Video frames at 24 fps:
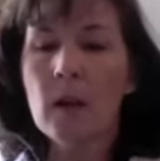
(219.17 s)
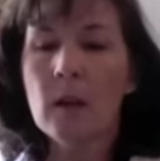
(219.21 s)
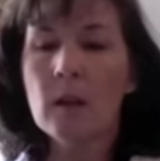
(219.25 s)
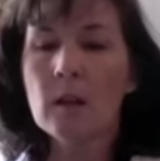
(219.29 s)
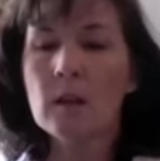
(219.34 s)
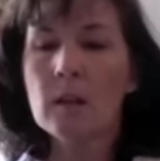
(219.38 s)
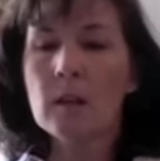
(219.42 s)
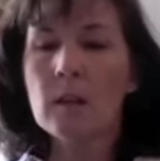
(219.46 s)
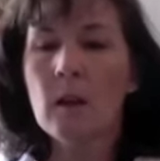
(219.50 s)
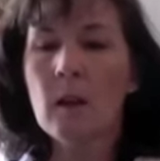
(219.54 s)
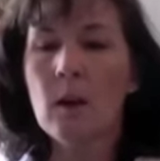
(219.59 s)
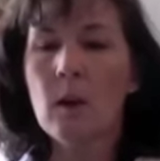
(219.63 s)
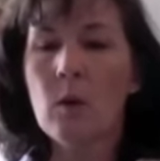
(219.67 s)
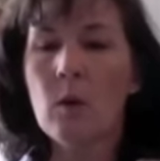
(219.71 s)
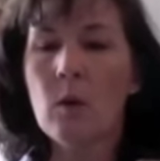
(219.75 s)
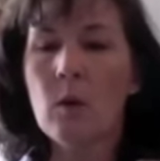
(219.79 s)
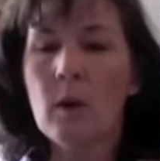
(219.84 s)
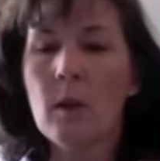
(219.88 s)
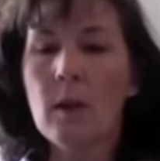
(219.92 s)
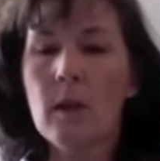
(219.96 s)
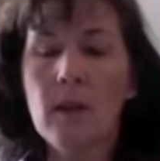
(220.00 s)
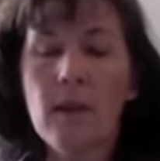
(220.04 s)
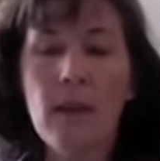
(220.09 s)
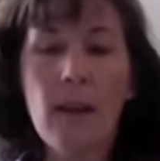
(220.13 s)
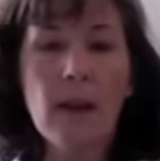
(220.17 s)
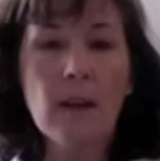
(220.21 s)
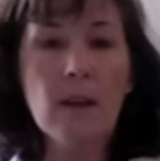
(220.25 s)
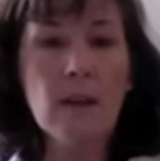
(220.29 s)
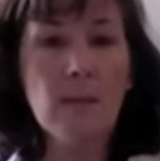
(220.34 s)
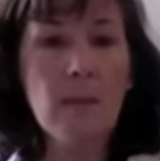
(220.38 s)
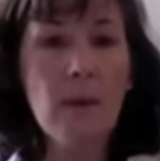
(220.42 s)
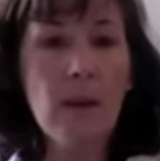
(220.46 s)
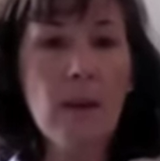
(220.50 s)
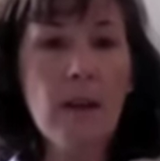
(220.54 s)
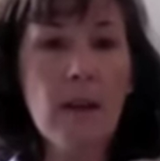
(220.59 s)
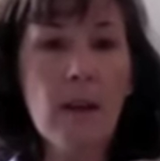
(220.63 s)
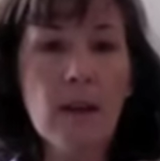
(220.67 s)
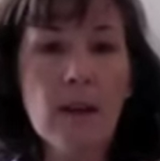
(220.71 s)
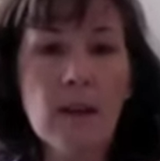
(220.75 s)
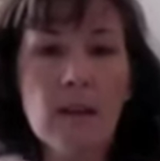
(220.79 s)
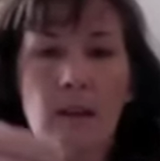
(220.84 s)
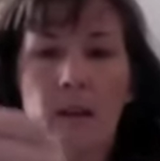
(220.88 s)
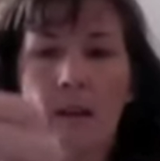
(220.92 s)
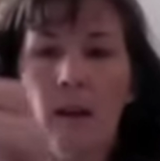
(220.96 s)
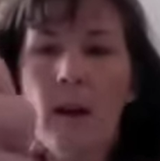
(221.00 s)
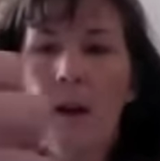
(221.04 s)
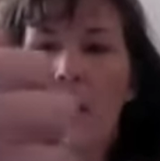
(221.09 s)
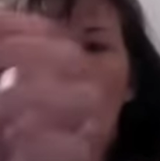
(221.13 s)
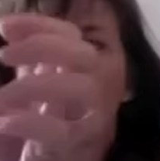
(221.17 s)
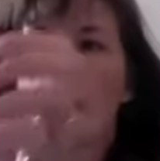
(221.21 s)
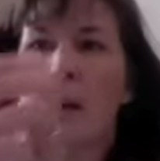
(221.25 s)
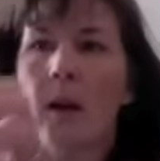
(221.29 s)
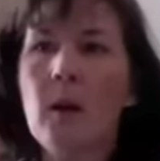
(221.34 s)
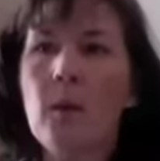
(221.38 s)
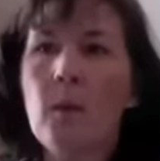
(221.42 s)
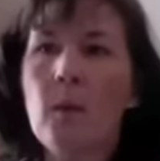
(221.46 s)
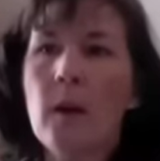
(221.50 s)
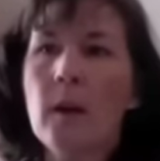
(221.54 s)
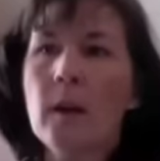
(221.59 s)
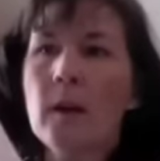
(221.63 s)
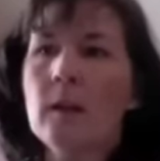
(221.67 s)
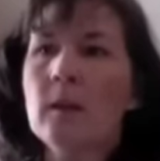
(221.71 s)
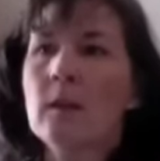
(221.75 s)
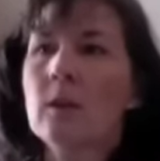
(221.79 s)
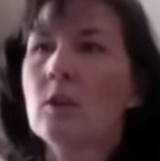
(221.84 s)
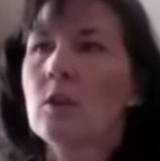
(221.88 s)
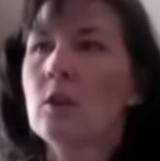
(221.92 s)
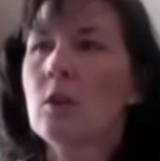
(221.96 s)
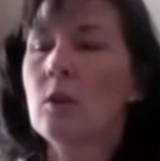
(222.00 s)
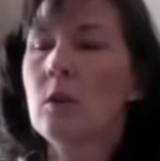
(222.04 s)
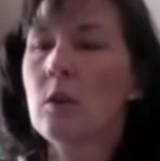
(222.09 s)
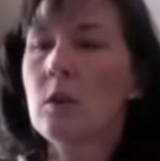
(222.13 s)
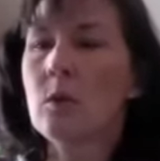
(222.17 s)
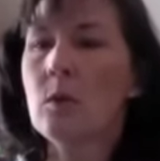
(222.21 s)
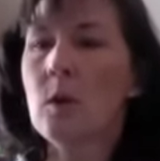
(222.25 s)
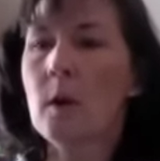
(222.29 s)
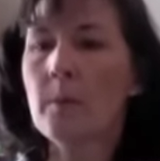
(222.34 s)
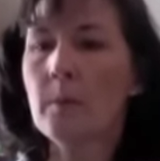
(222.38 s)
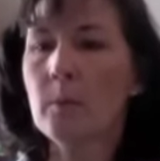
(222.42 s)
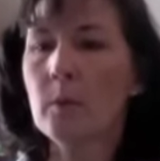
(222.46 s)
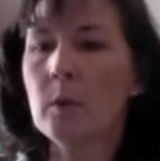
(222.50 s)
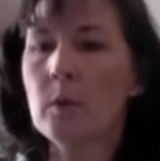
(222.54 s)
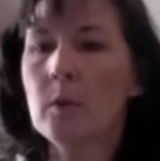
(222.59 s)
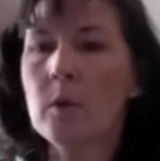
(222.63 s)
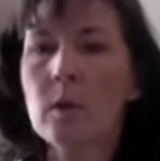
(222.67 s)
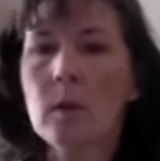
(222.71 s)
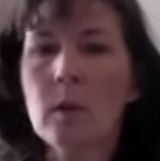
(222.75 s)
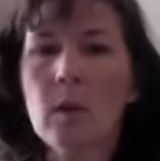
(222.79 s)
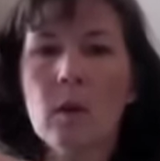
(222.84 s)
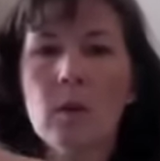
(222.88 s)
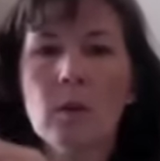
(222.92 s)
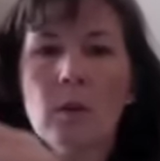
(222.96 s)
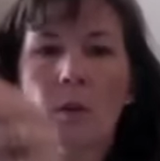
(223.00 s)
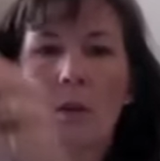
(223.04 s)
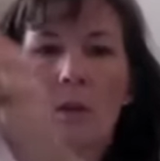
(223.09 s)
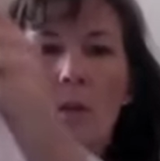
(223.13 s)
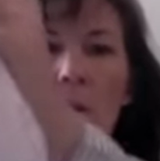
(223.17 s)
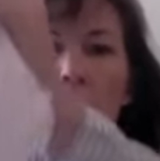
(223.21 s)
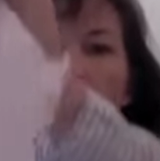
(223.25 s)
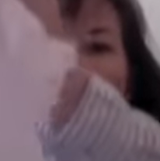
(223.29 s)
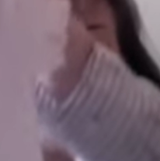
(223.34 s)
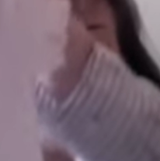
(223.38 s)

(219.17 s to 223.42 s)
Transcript: So that's my next step. I wanted to show you up real close